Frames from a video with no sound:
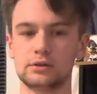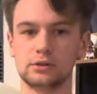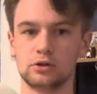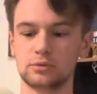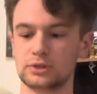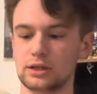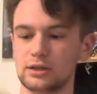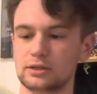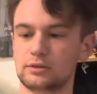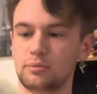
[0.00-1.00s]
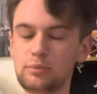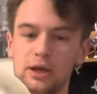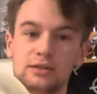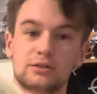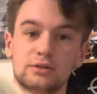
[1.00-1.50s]
the Doomsday Disc
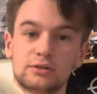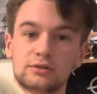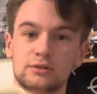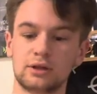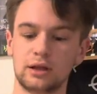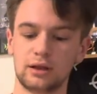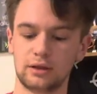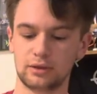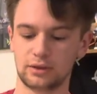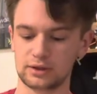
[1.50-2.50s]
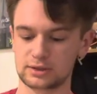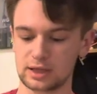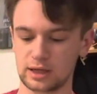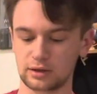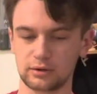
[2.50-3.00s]
Pestilence. This
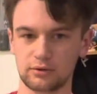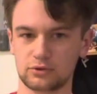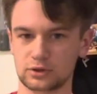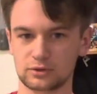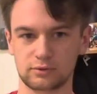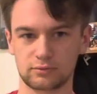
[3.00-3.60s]
thing just